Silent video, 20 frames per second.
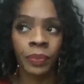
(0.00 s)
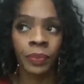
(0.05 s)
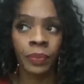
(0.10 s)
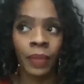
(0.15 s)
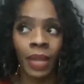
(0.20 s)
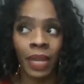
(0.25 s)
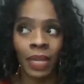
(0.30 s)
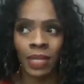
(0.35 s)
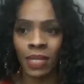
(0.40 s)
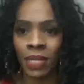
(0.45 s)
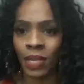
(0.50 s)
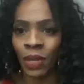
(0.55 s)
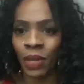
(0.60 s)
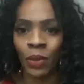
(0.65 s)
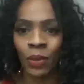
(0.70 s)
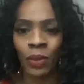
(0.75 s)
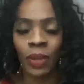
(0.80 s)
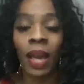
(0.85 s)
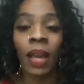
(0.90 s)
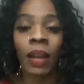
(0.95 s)
I see a
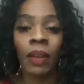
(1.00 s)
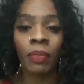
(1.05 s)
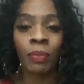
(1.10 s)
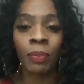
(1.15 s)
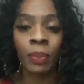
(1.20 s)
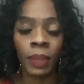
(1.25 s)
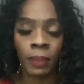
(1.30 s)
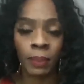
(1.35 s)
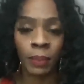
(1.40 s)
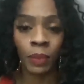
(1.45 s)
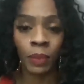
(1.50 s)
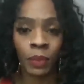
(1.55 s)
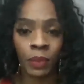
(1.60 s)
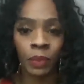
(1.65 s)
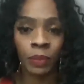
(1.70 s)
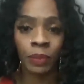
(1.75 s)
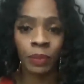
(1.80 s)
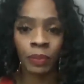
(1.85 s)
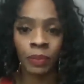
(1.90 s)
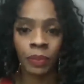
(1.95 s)
whole lot of people
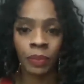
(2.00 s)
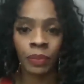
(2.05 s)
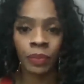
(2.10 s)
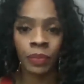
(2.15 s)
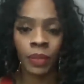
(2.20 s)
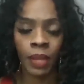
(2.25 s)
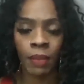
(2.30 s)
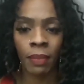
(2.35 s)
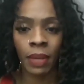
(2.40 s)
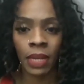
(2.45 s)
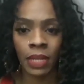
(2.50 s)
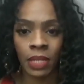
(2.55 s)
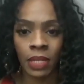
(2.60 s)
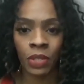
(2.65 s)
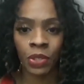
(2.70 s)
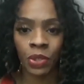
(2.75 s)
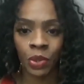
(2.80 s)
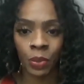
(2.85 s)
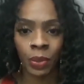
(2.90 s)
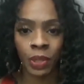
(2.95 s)
in my
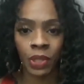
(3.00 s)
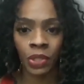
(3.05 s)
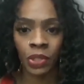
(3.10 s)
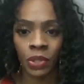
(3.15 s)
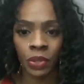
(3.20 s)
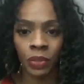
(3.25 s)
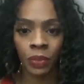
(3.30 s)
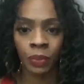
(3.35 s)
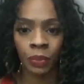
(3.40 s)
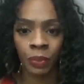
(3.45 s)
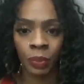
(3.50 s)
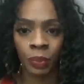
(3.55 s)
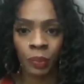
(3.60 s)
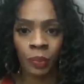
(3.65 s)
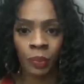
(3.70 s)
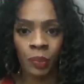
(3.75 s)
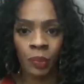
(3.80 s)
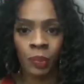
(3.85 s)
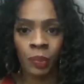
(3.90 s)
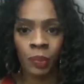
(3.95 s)
situation.
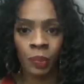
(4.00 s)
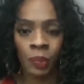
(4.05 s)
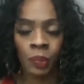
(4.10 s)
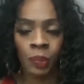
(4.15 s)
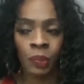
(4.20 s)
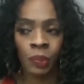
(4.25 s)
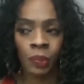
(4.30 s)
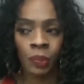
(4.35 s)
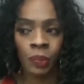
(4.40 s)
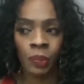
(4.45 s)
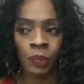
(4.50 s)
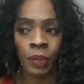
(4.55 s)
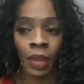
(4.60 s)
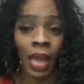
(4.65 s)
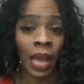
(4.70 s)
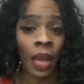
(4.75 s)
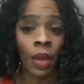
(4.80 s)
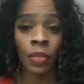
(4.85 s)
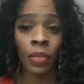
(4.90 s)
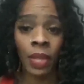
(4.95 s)

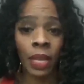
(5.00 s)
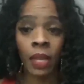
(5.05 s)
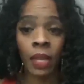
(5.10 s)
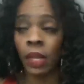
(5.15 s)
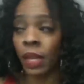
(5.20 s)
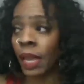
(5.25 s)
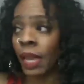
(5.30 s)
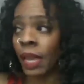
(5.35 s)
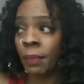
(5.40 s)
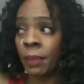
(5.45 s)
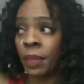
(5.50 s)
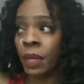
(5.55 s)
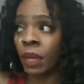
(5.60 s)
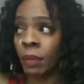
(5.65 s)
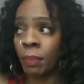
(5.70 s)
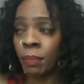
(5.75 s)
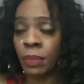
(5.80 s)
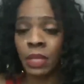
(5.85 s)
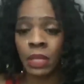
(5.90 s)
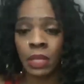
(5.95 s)
How they glam it
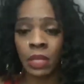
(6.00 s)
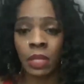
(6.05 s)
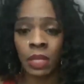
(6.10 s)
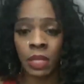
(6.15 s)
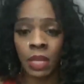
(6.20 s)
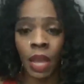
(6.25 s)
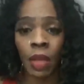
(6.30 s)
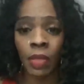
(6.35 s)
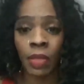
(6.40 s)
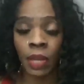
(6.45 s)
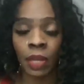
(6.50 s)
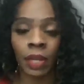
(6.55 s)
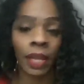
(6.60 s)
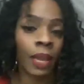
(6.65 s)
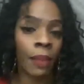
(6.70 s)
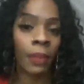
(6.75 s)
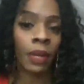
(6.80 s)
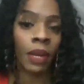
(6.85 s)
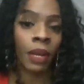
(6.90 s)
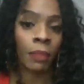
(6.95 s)
up is how they
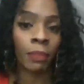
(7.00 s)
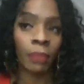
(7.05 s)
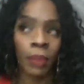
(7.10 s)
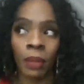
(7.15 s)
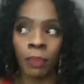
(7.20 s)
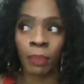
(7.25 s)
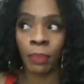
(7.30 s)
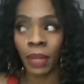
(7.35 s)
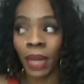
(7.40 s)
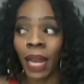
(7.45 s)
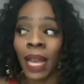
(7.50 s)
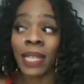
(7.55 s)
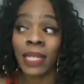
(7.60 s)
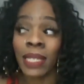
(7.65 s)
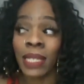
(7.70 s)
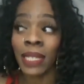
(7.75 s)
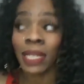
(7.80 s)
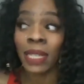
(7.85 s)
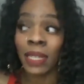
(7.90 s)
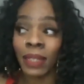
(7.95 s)
glam it up. But I
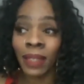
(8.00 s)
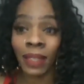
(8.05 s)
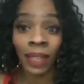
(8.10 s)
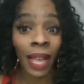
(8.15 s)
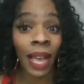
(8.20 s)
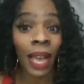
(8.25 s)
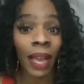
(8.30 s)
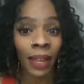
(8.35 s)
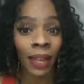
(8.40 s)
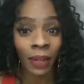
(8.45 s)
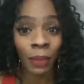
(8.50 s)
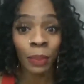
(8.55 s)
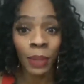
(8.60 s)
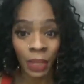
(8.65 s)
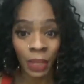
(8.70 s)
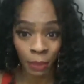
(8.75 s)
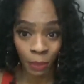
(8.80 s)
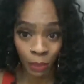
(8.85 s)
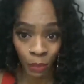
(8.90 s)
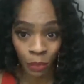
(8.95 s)
see a lot of
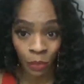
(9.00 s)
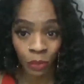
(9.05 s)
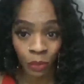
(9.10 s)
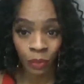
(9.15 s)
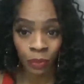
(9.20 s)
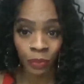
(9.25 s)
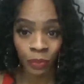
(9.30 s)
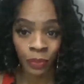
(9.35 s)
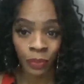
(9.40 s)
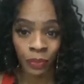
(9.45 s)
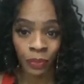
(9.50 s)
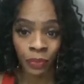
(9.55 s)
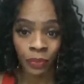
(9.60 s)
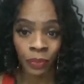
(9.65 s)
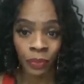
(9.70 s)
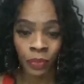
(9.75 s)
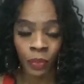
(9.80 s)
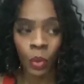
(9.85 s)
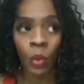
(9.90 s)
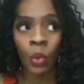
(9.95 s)
people
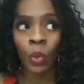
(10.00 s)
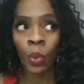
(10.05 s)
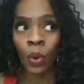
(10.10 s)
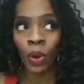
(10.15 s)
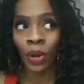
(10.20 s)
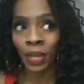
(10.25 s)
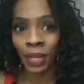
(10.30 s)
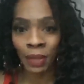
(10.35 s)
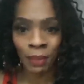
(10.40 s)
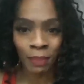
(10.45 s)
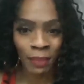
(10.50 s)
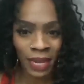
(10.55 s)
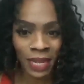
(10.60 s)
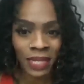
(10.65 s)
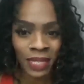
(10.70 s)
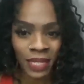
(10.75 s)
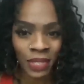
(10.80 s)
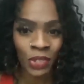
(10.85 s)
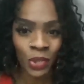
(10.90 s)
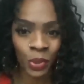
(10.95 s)
who are in my
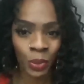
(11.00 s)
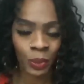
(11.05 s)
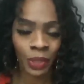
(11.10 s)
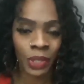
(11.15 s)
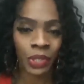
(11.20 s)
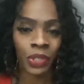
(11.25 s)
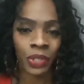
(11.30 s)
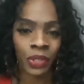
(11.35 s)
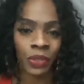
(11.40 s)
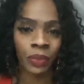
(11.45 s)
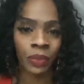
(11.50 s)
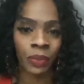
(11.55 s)
situation.